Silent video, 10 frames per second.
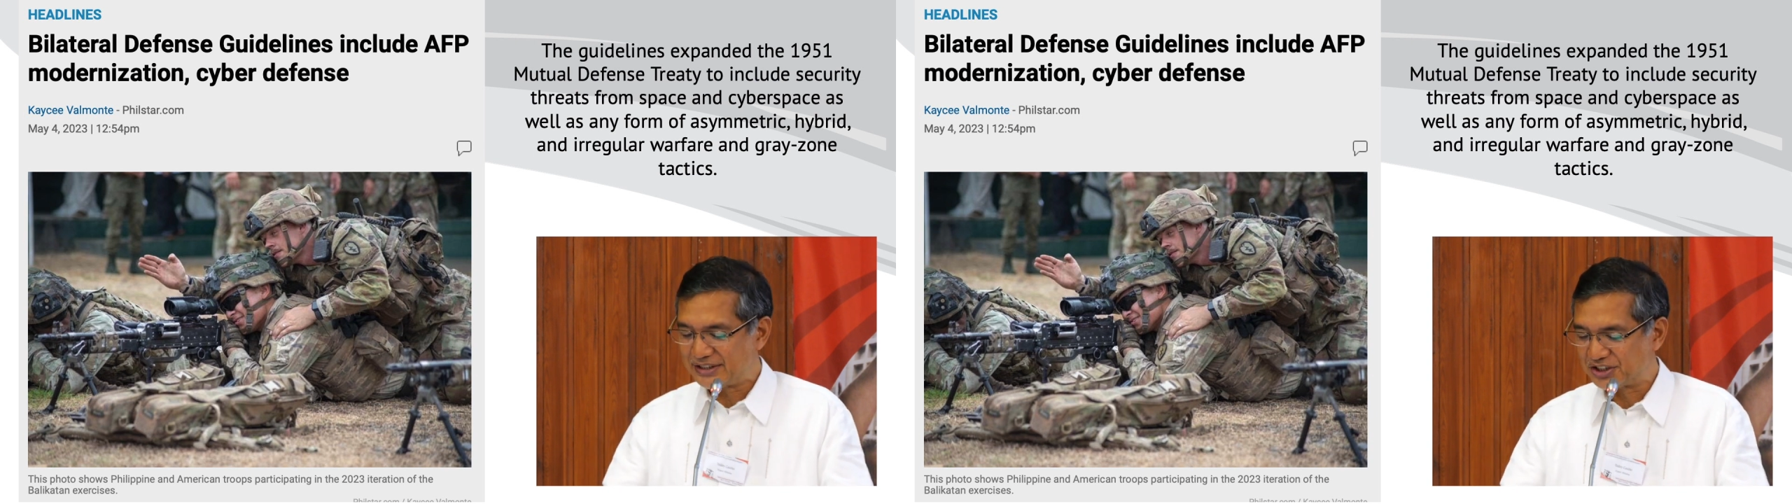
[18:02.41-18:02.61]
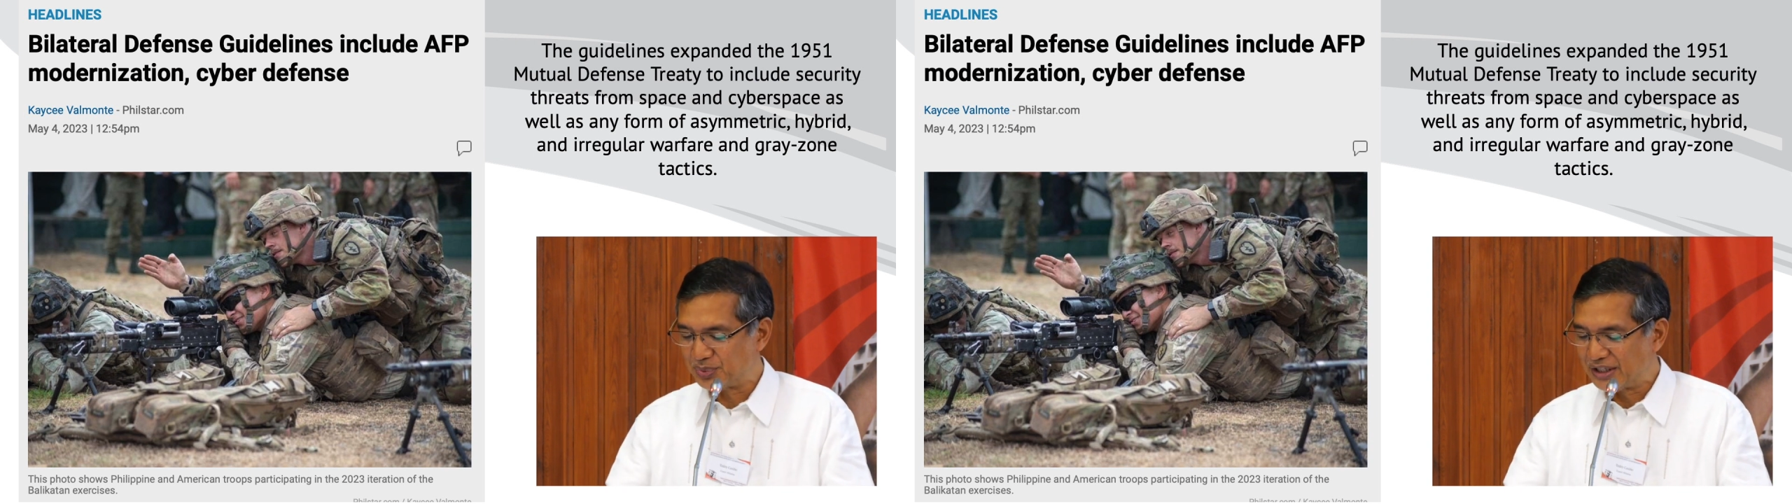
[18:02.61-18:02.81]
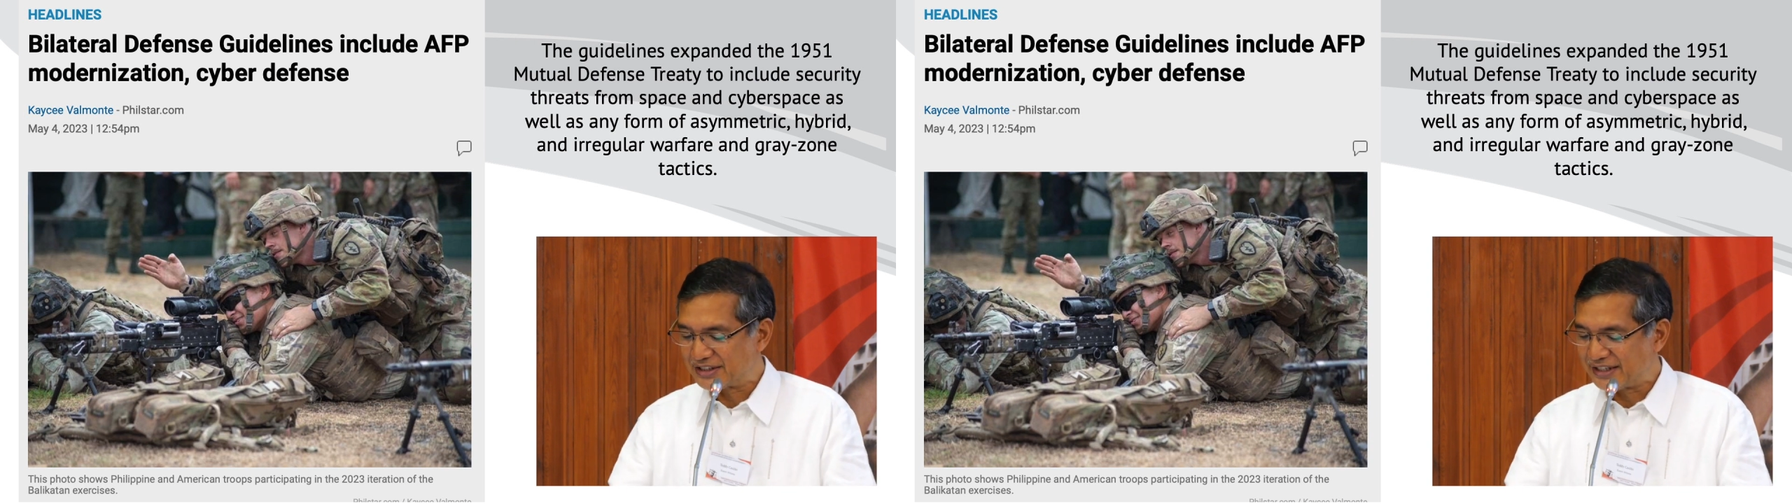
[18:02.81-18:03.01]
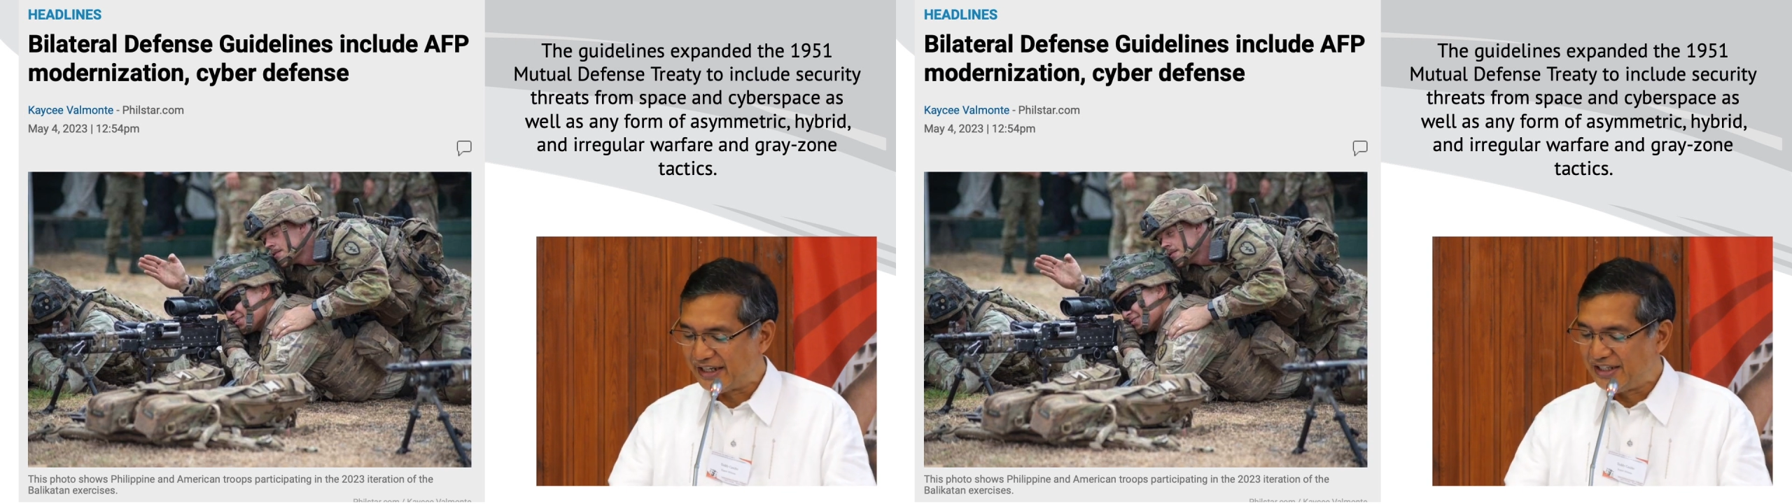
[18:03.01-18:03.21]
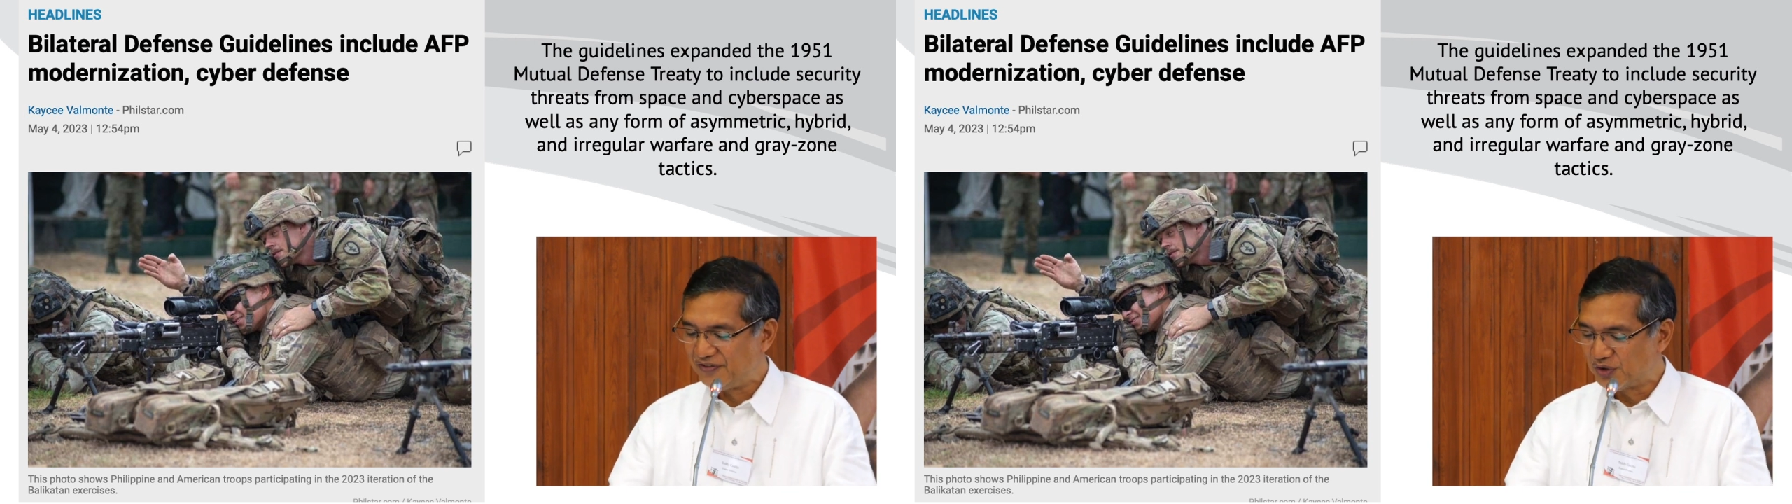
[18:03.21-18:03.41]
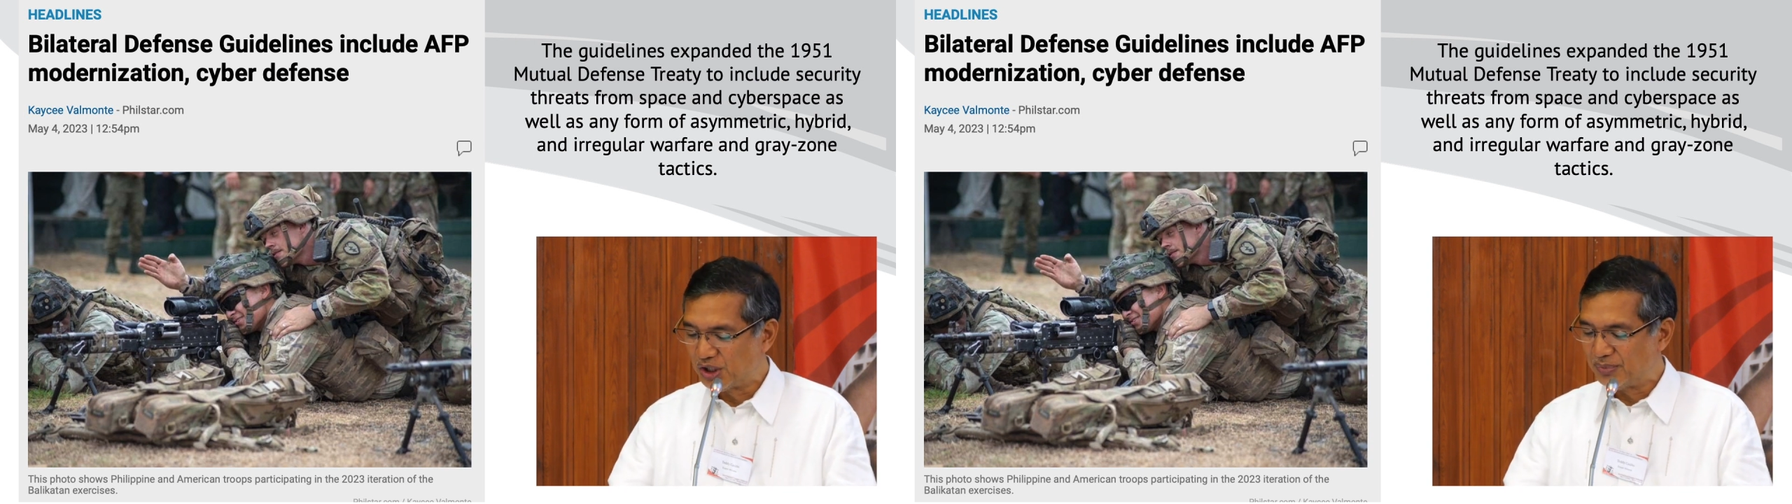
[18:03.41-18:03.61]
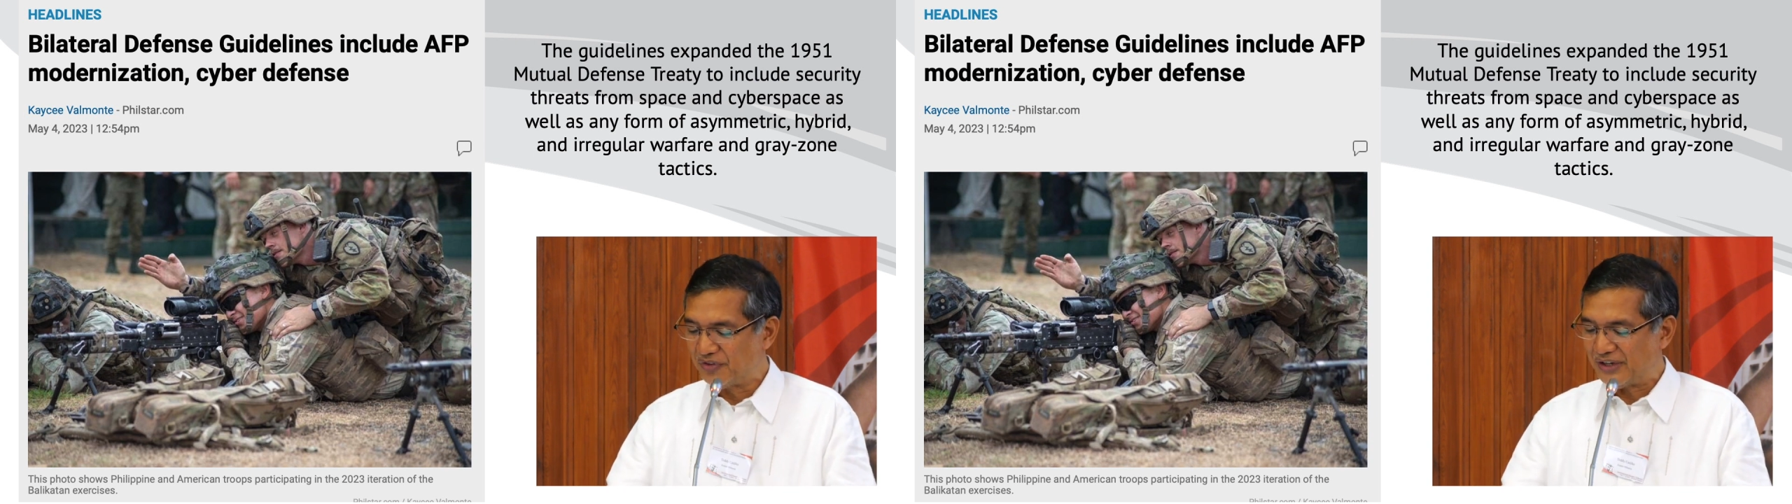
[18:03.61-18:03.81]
as well as any form of